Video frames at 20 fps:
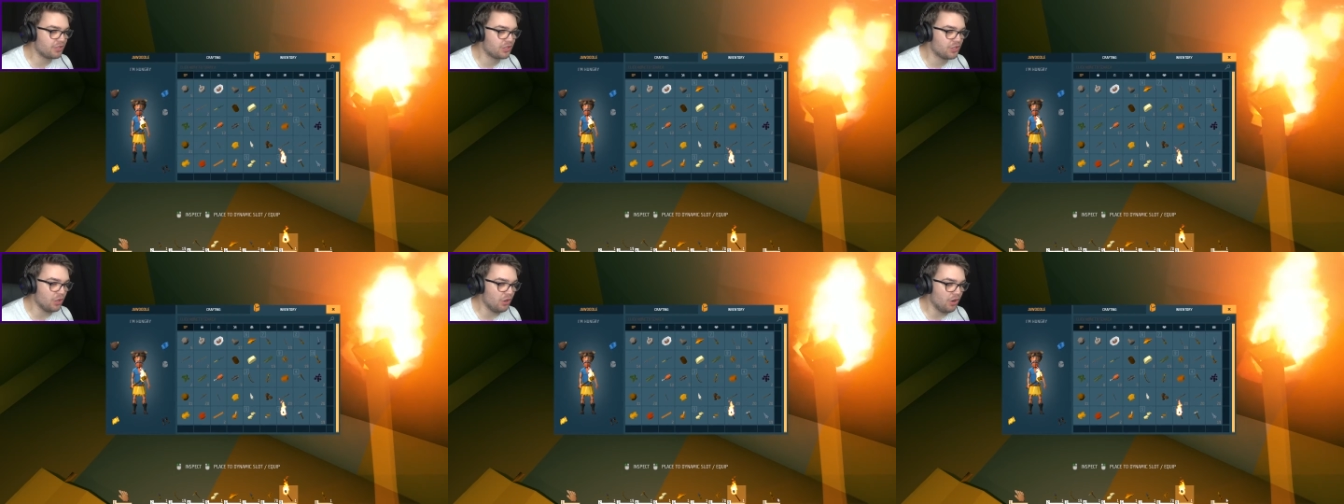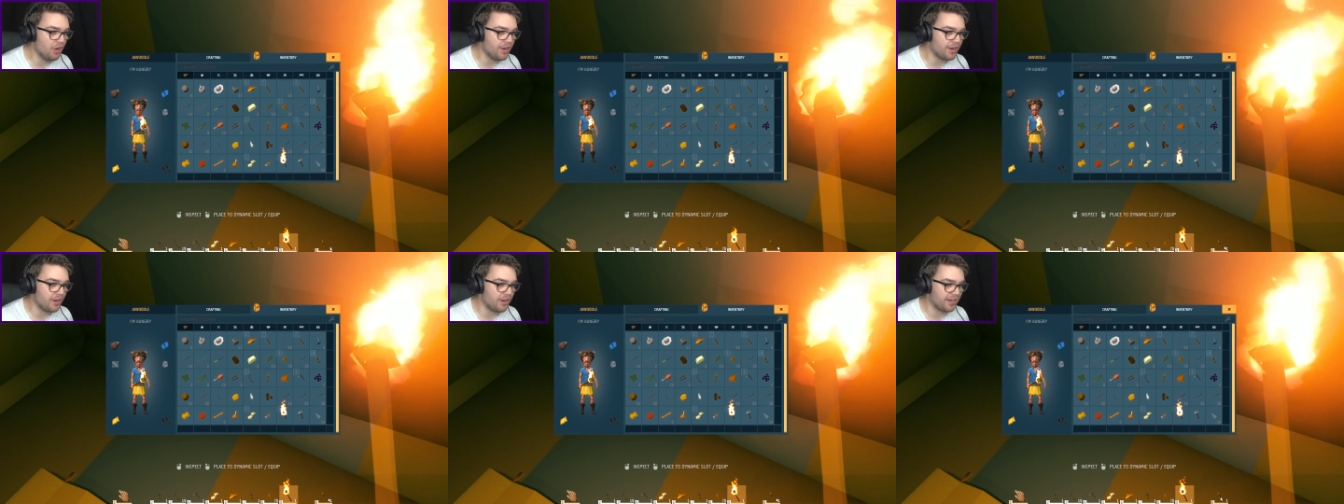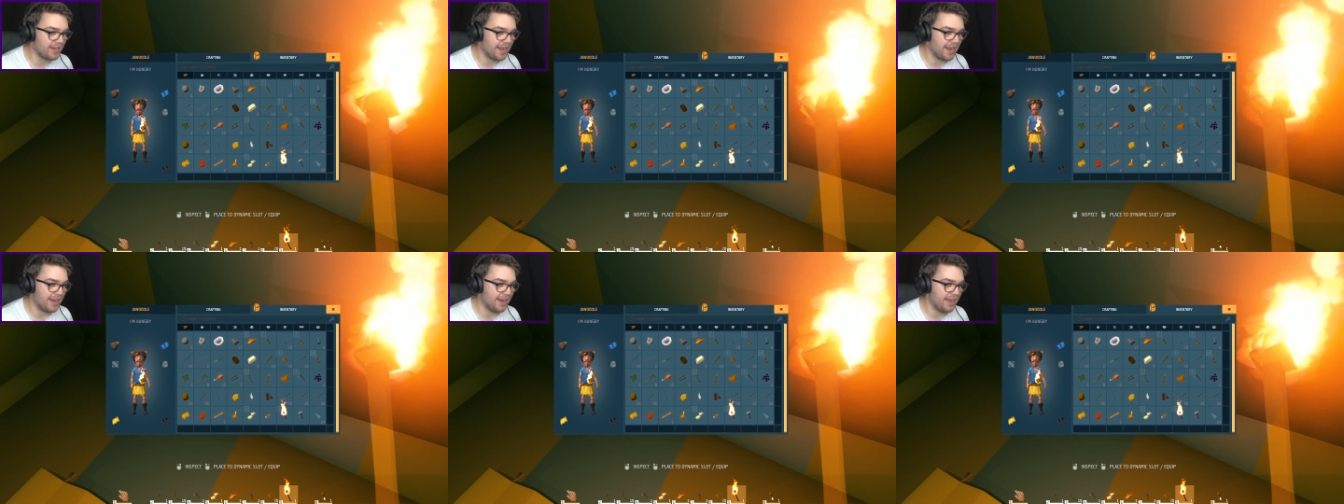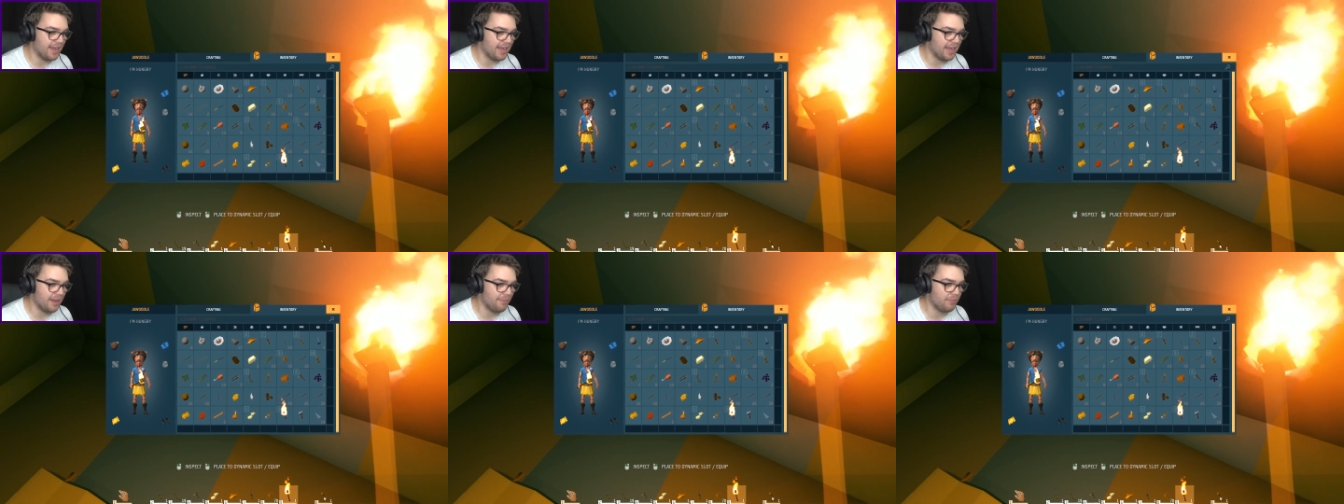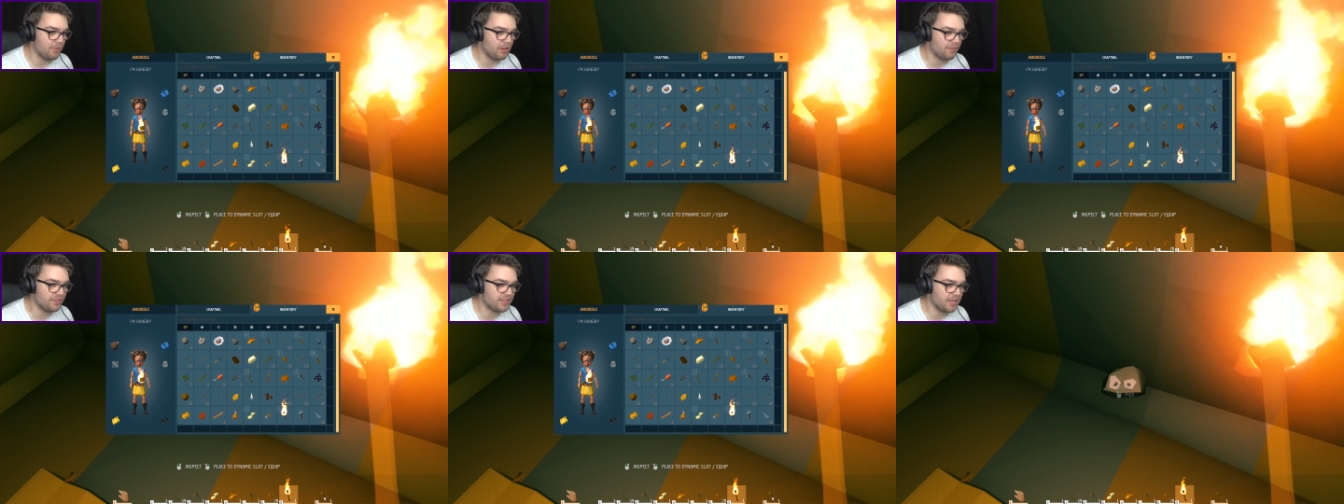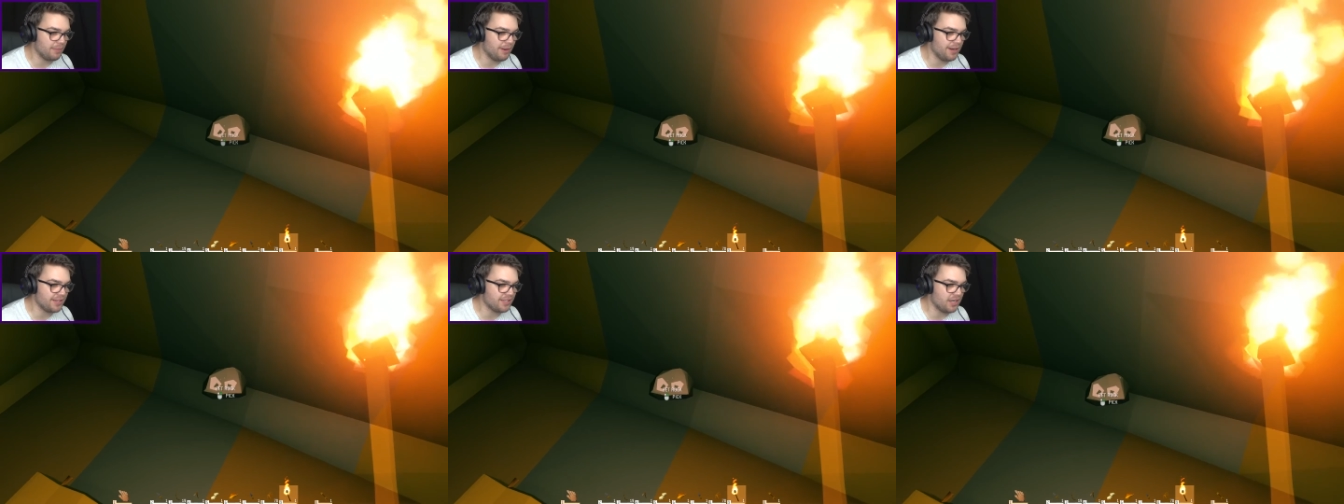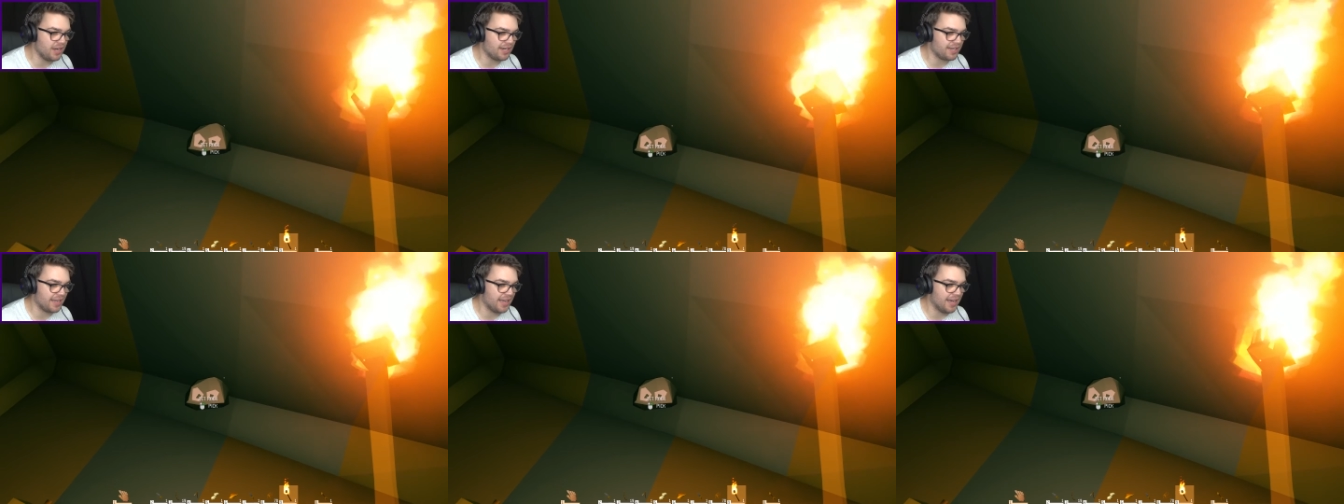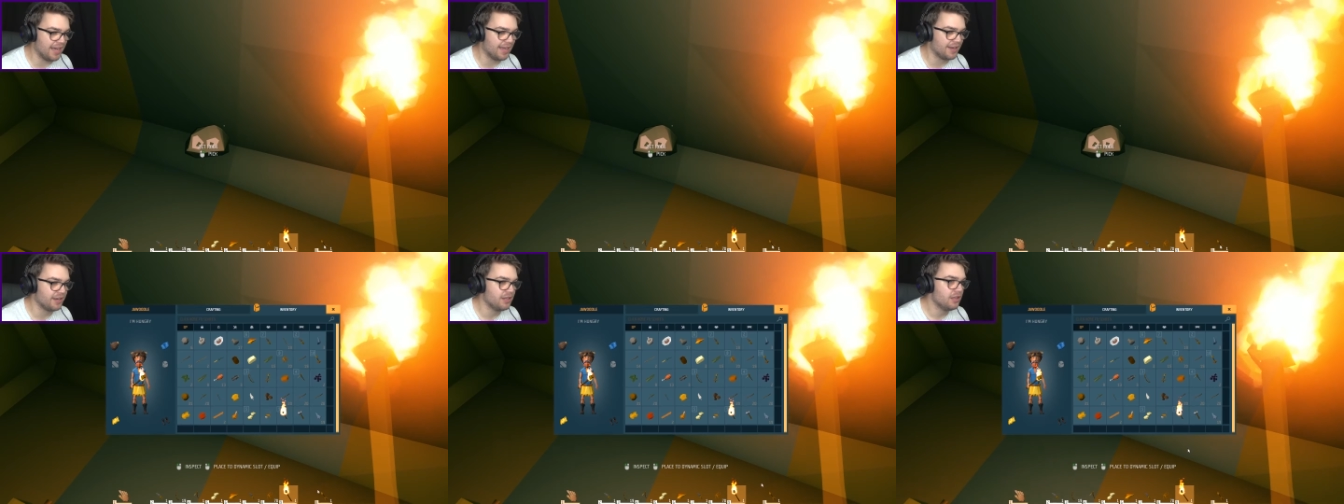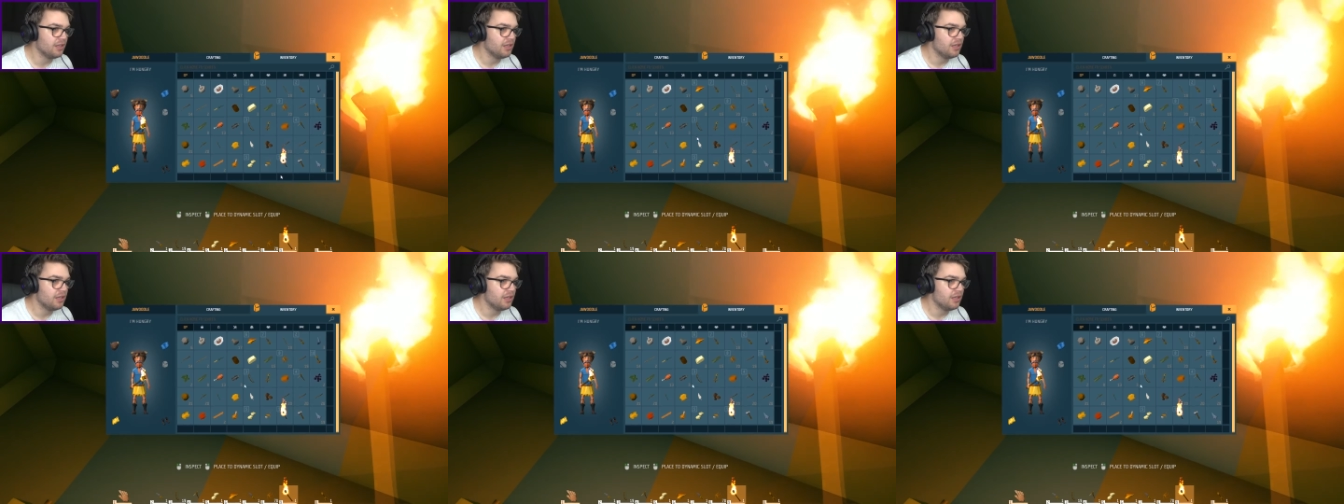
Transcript: good. Okay, for some reason, I can't...